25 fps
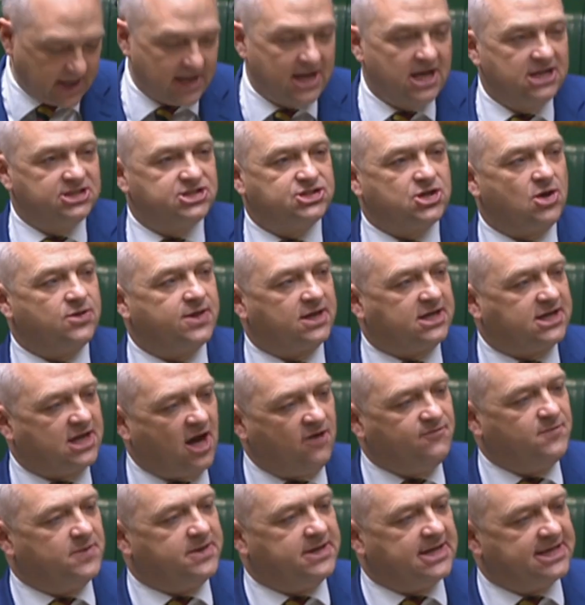And so the
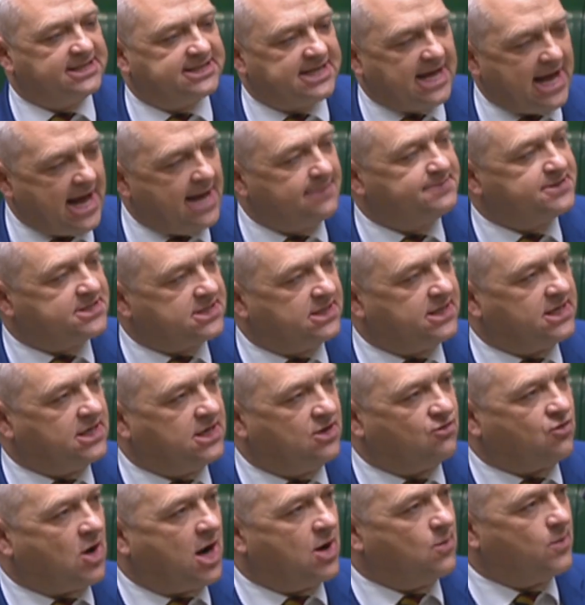government is absolutely
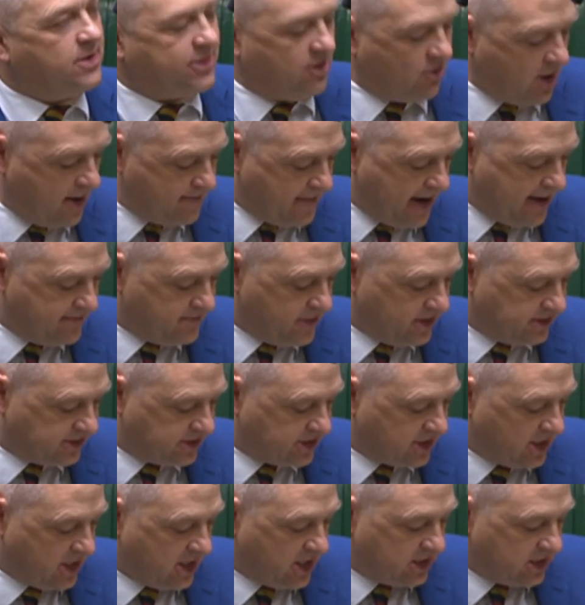right with their amendment